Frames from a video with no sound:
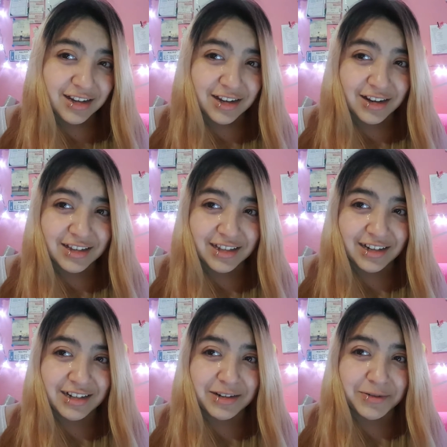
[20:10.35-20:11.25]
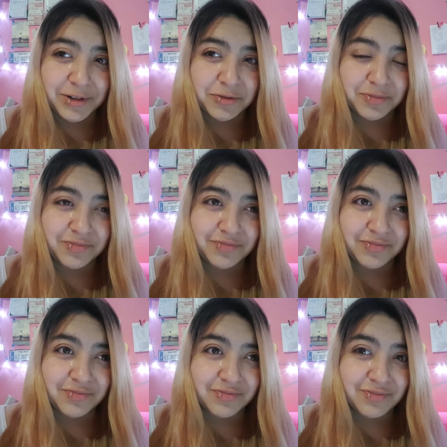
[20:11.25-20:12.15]
because I never
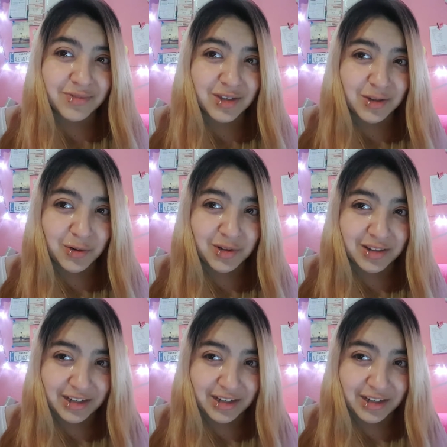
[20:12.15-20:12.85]
told